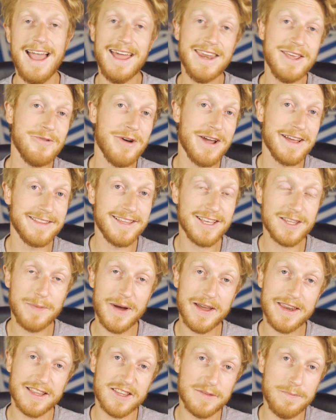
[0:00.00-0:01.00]
Anyway,
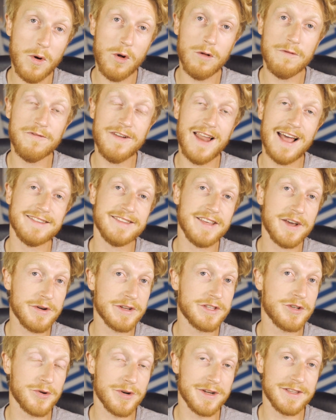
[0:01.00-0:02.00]
despite its small flat
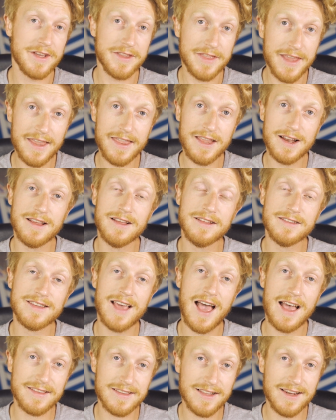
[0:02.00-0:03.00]
territory, the Netherlands
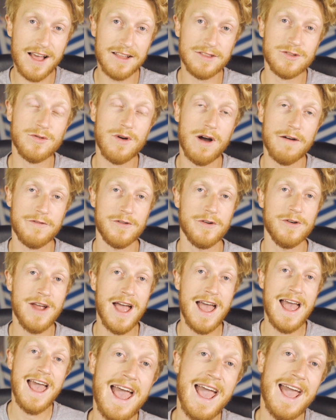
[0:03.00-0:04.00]
has a lot to offer,
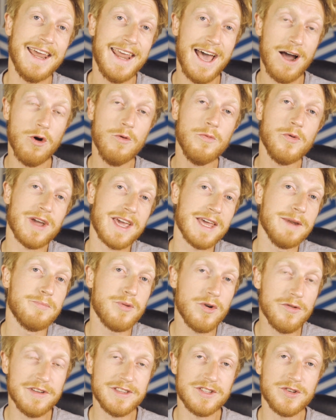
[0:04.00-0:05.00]
and I hope we can
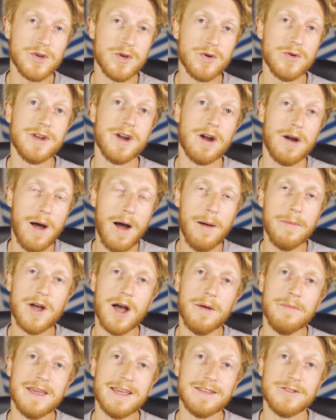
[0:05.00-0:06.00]
prove it to you in our
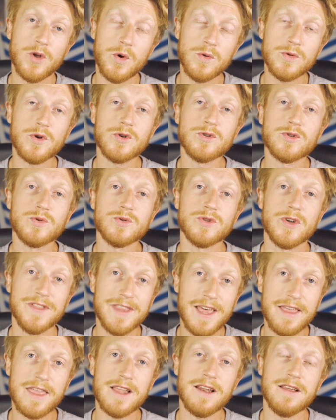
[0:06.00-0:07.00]
upcoming Don't Go To the
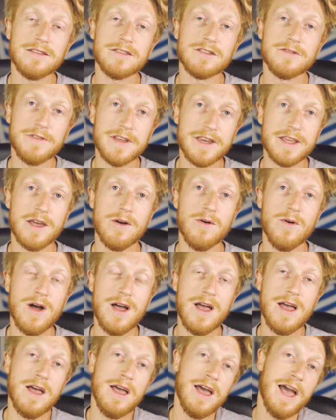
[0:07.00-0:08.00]
Netherlands video,
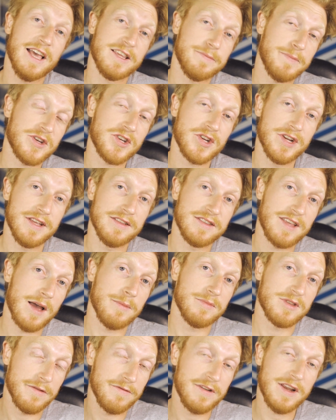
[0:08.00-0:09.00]
especially in
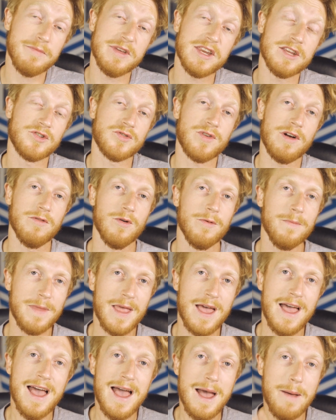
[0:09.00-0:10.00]
times of limited travel.
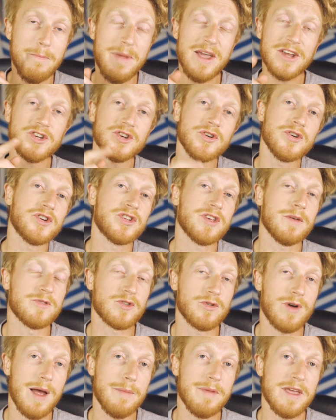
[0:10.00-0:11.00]
Make sure you
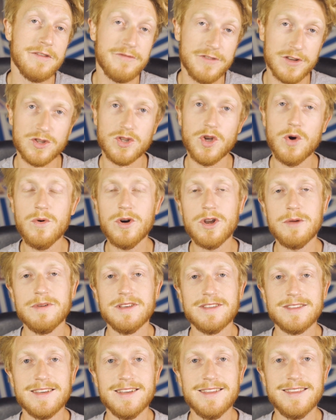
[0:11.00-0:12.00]
subscribe if you don't want to
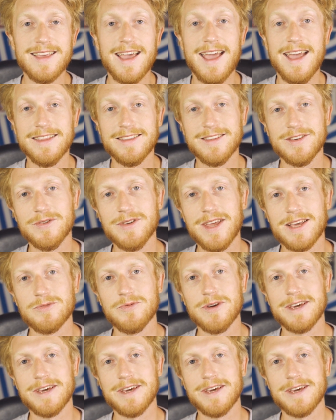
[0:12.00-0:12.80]
miss it, and see you next